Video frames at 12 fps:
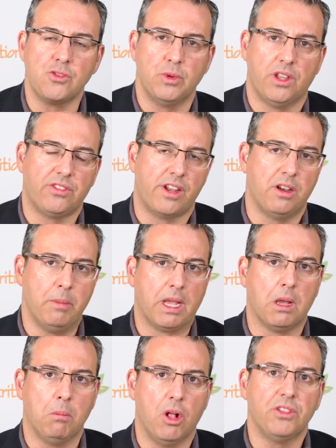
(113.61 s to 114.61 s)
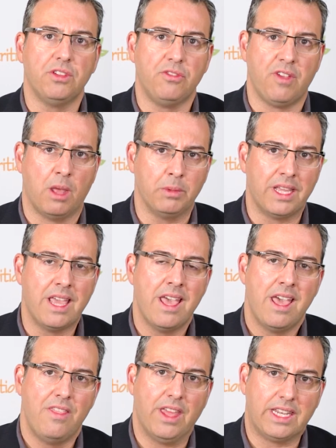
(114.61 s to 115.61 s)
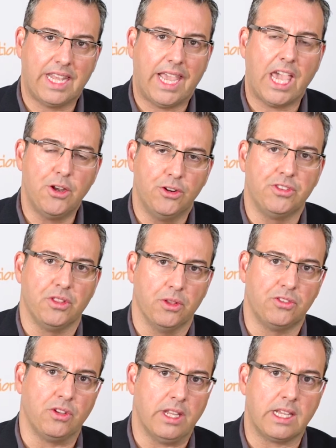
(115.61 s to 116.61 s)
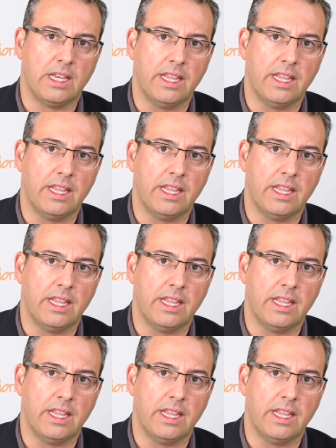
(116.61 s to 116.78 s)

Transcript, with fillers: we decided to make a multifamily that catered to those unique